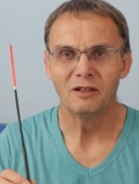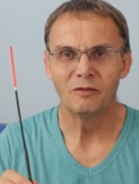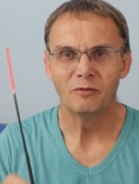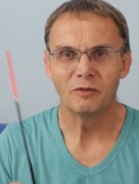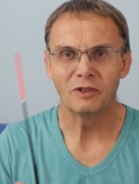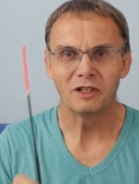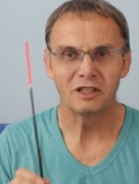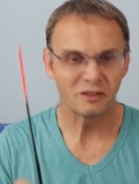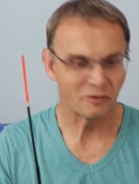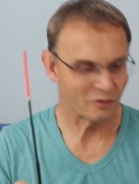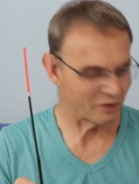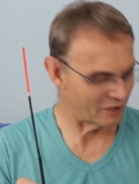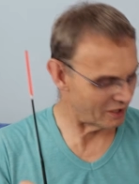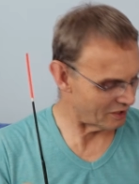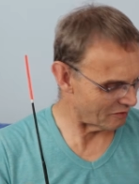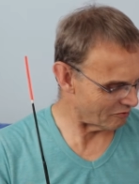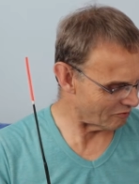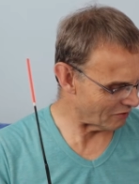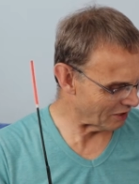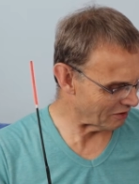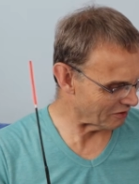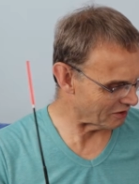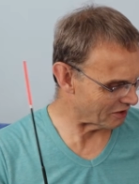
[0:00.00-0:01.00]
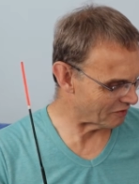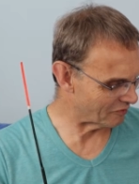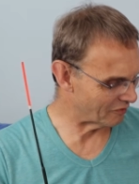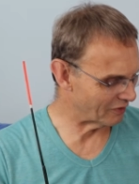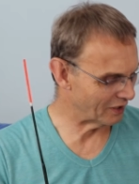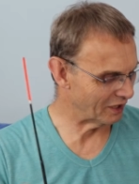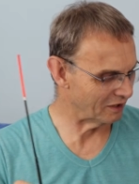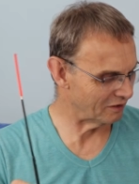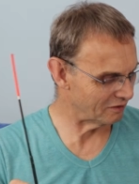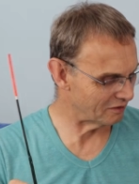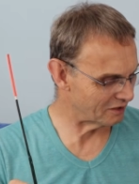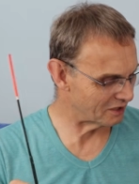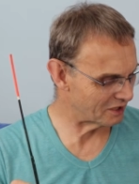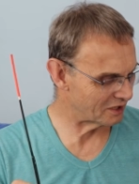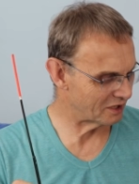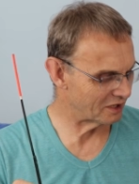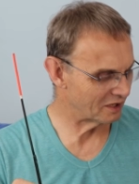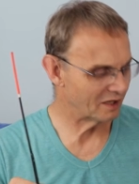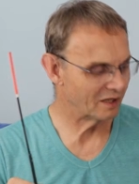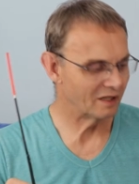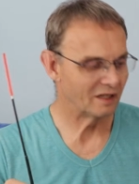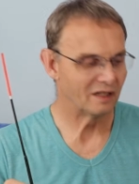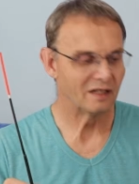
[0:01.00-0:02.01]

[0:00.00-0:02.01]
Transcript: whereas with the roach floats